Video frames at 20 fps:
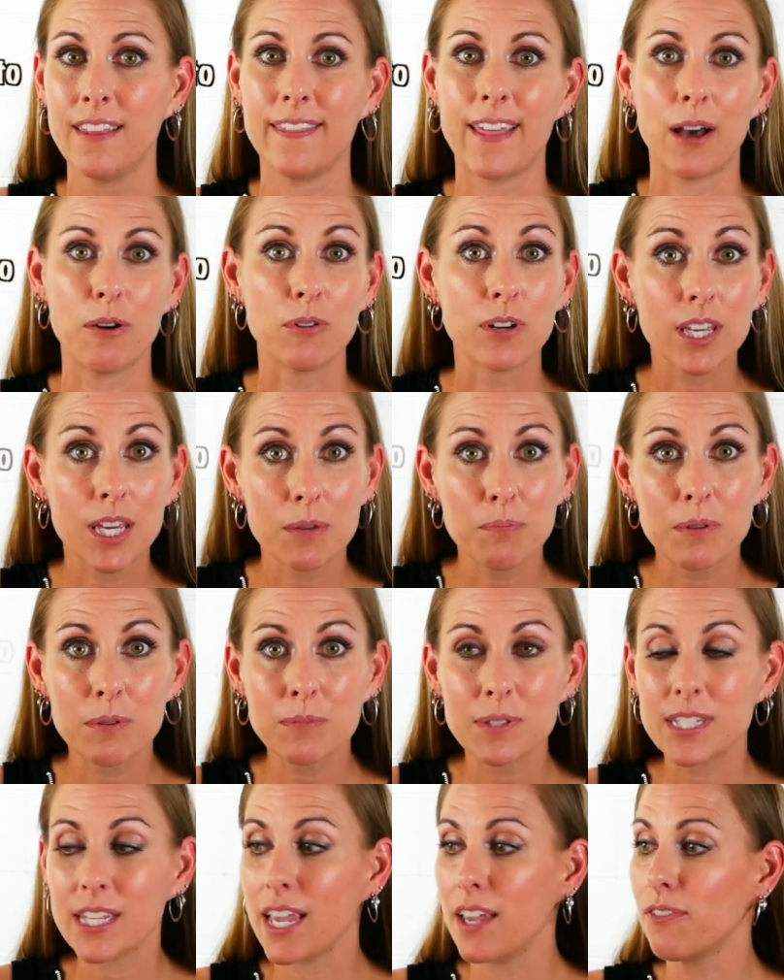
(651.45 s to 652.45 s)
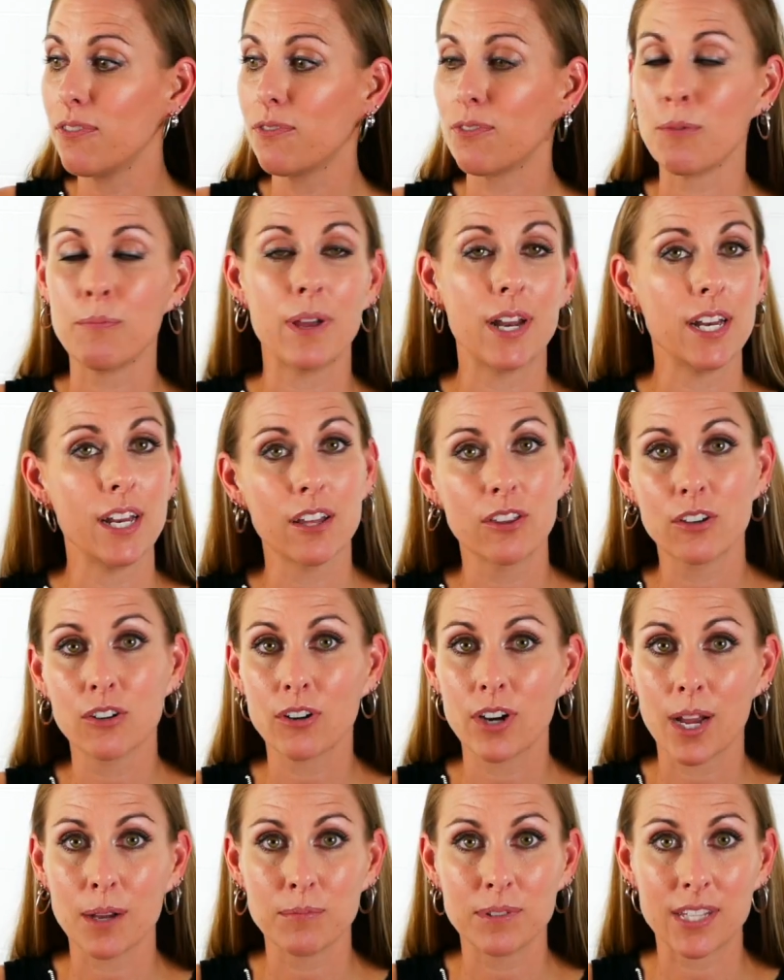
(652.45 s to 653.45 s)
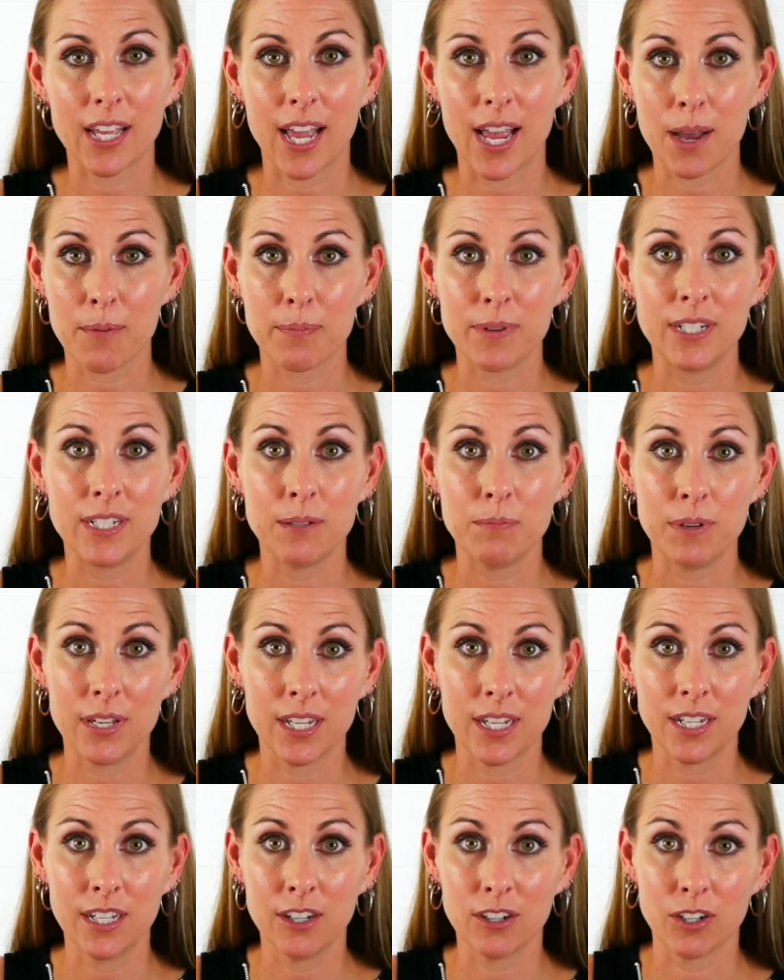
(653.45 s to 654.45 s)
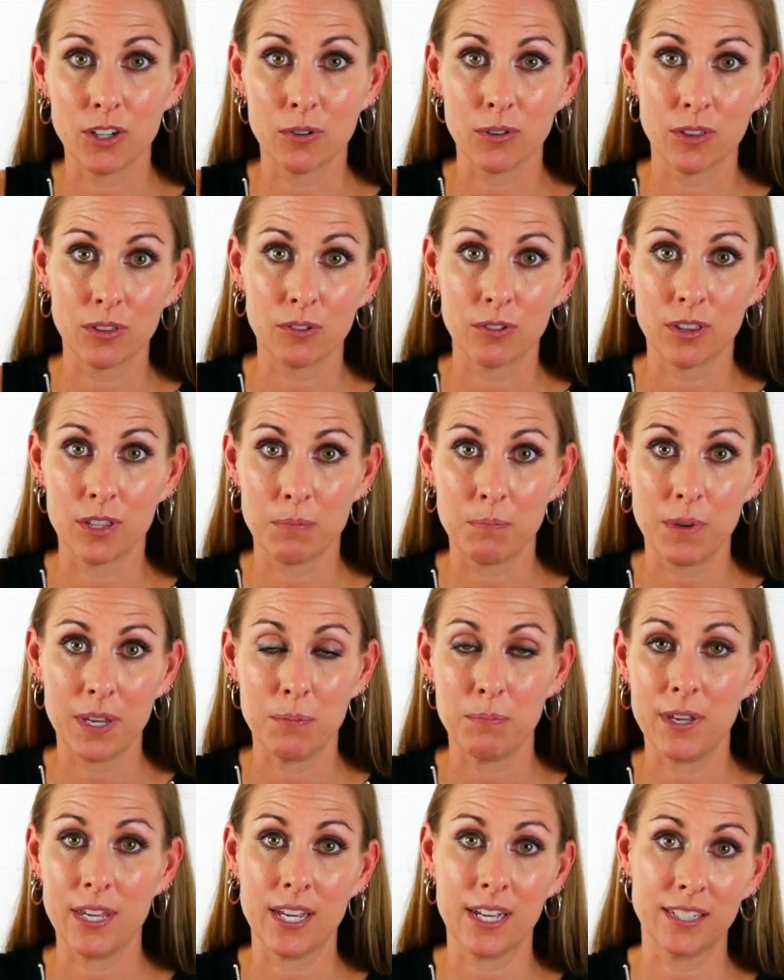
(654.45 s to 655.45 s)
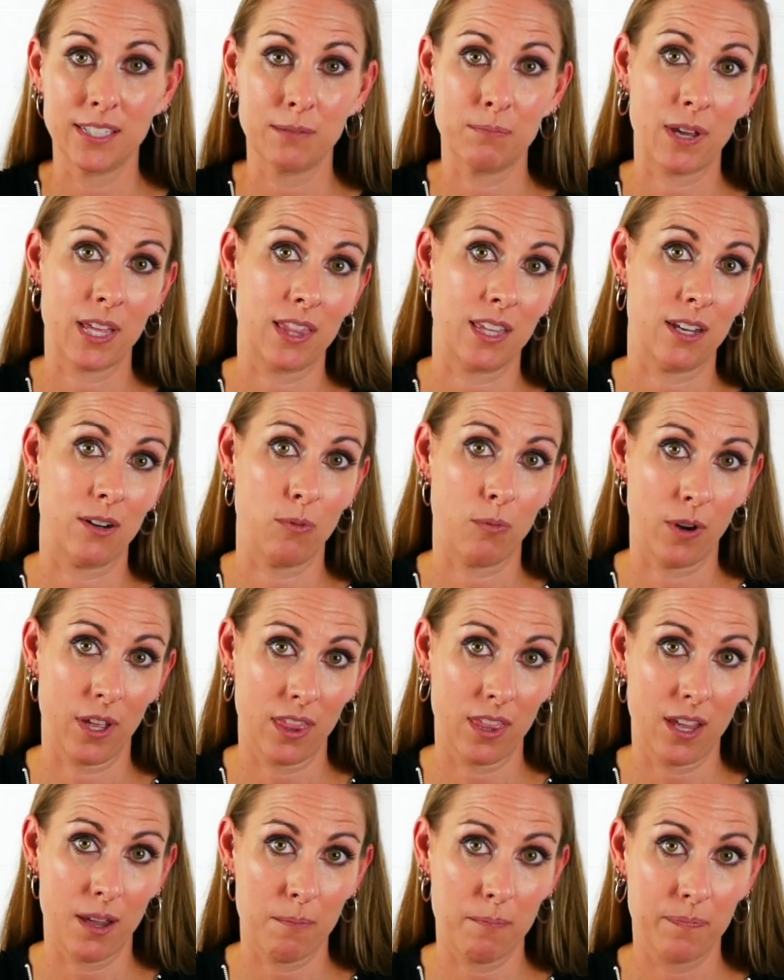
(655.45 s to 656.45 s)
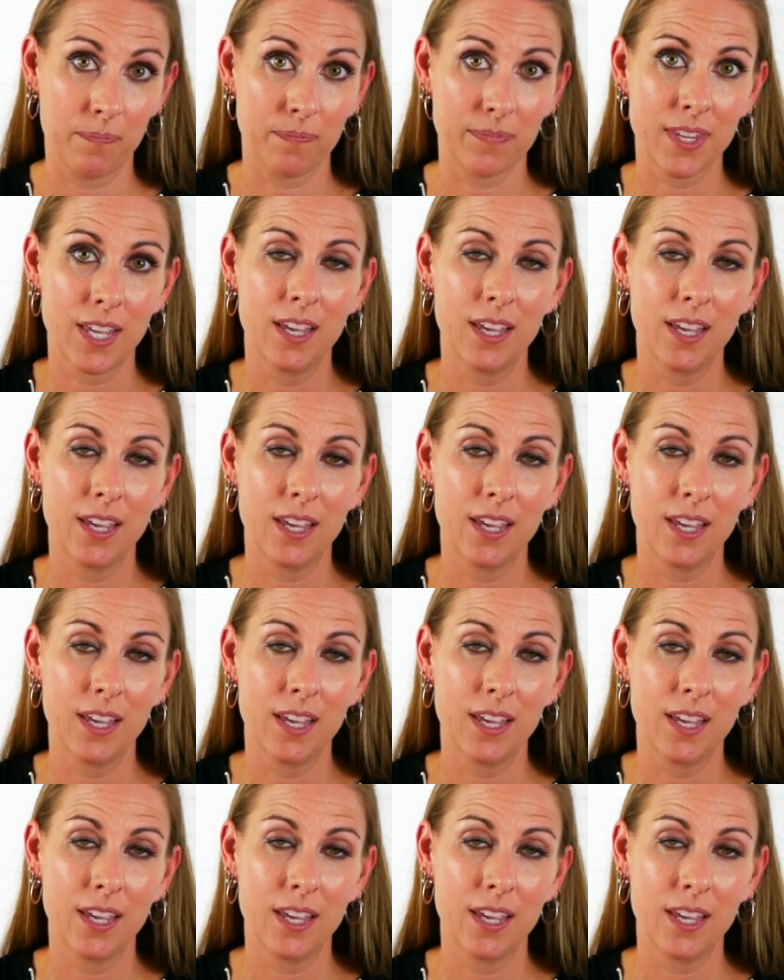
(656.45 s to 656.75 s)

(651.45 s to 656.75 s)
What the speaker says: That will keep him safe from any other crabs that happen to be in here going through the PPS method with him.